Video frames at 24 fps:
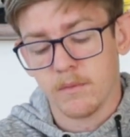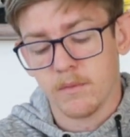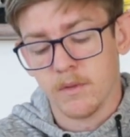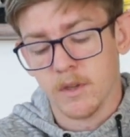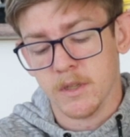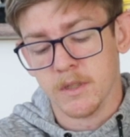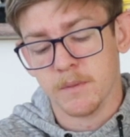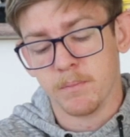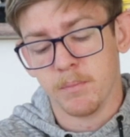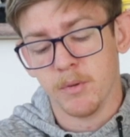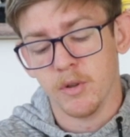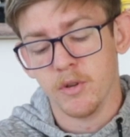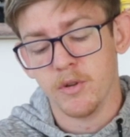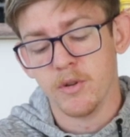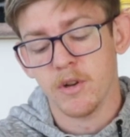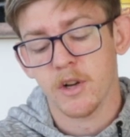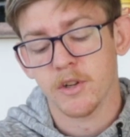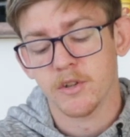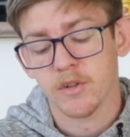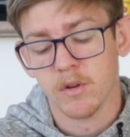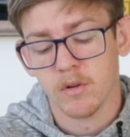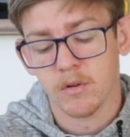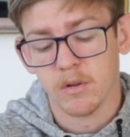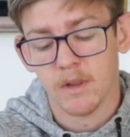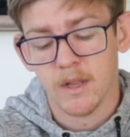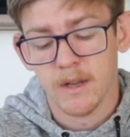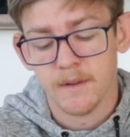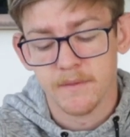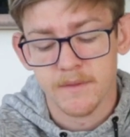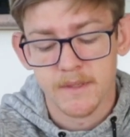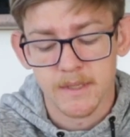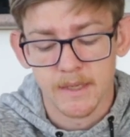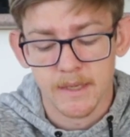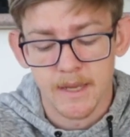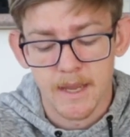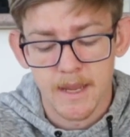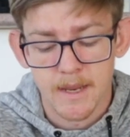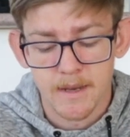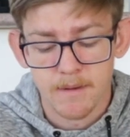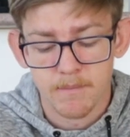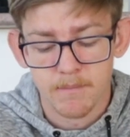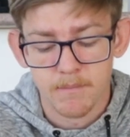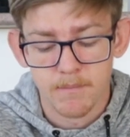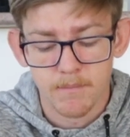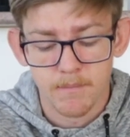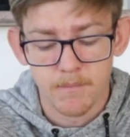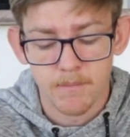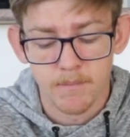Those blue nitrile gloves,
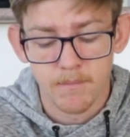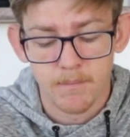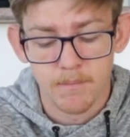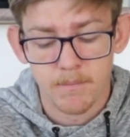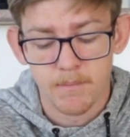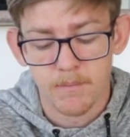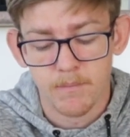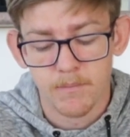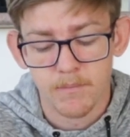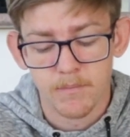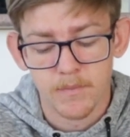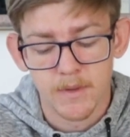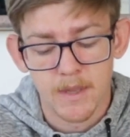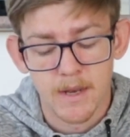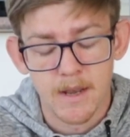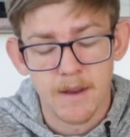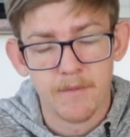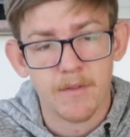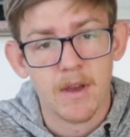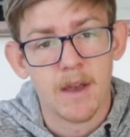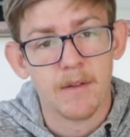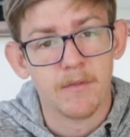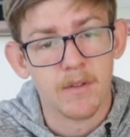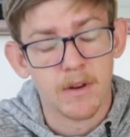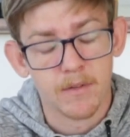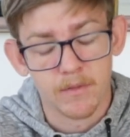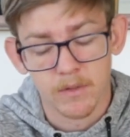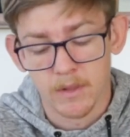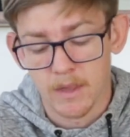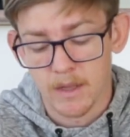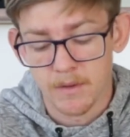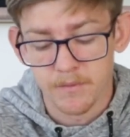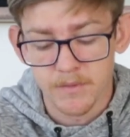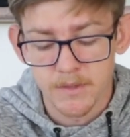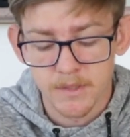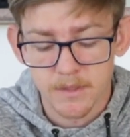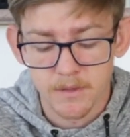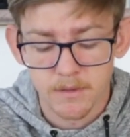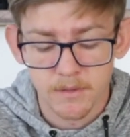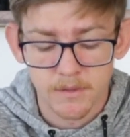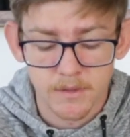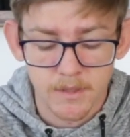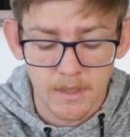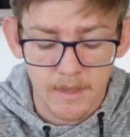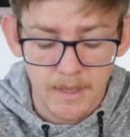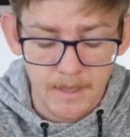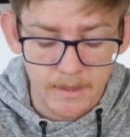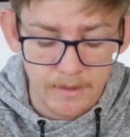again, can never have enough gloves,
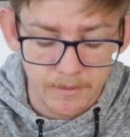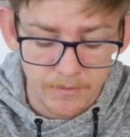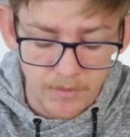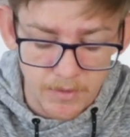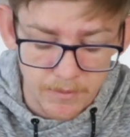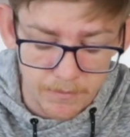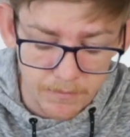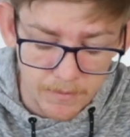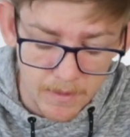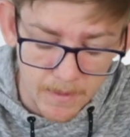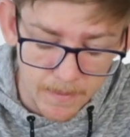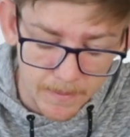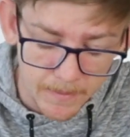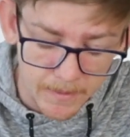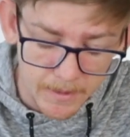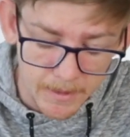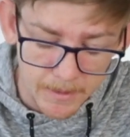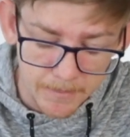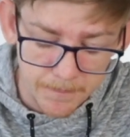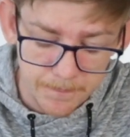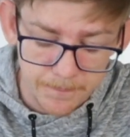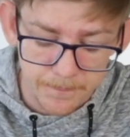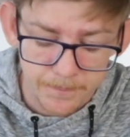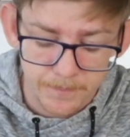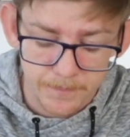so they live in the front there.